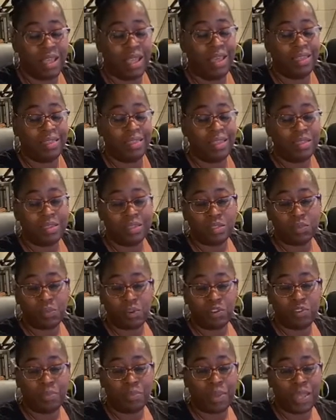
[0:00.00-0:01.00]
I think it's
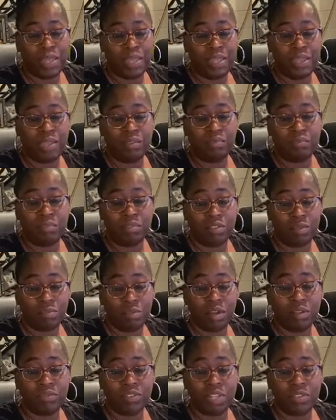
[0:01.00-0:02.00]
worth paying the
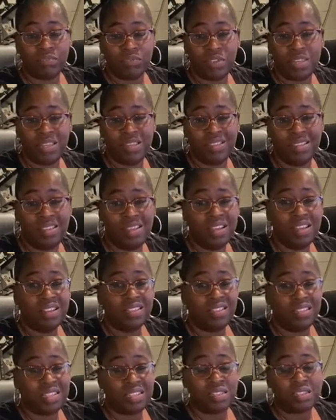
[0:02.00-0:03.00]
monthly fee
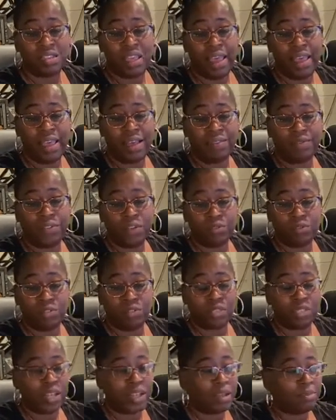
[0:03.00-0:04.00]
just to have
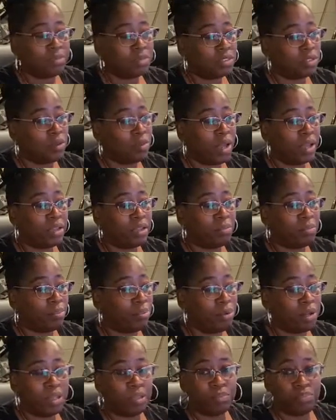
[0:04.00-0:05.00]
Photoshop so I can
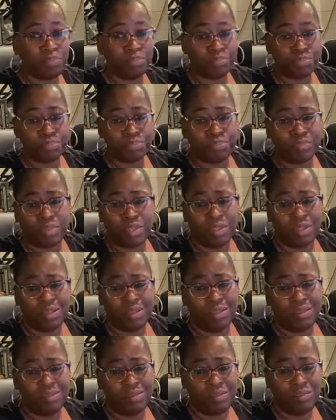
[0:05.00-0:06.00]
print.
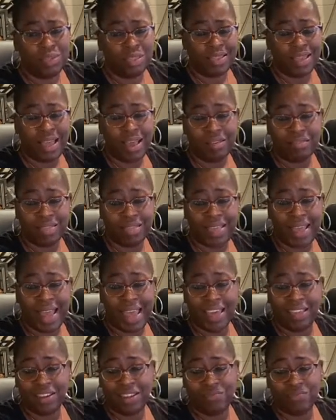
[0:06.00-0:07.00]
Without
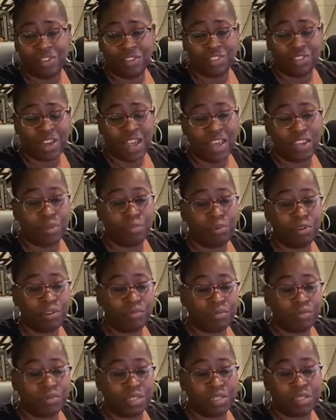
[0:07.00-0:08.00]
that, if you're trying to print
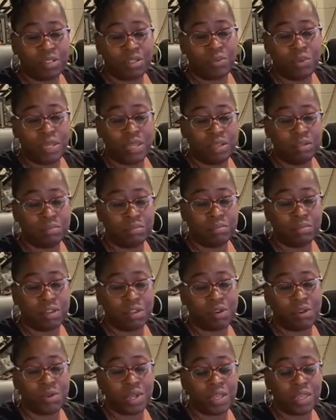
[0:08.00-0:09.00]
from Silhouette,
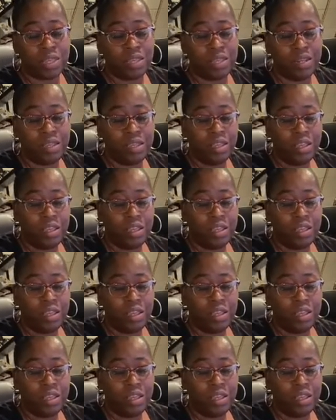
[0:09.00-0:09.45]
Cricut,